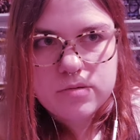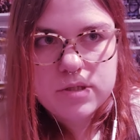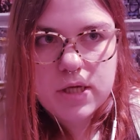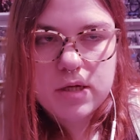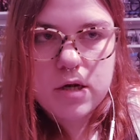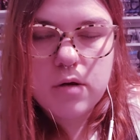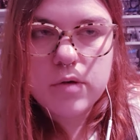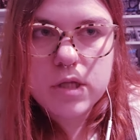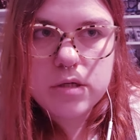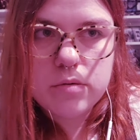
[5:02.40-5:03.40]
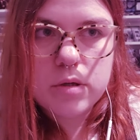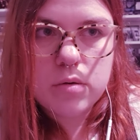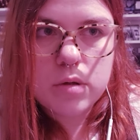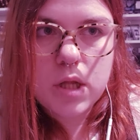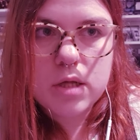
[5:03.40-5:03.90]
was like not really doing a
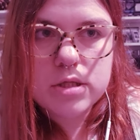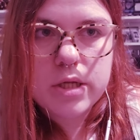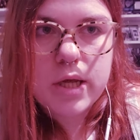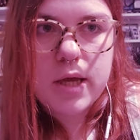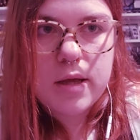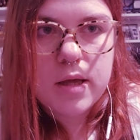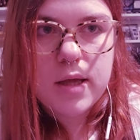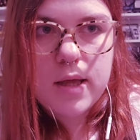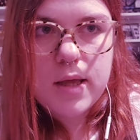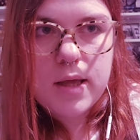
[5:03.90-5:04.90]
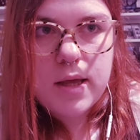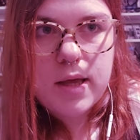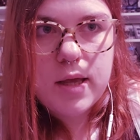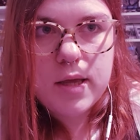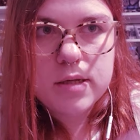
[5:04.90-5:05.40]
whole lot today.
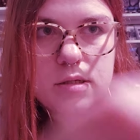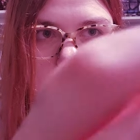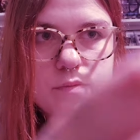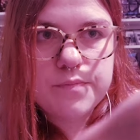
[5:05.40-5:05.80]
And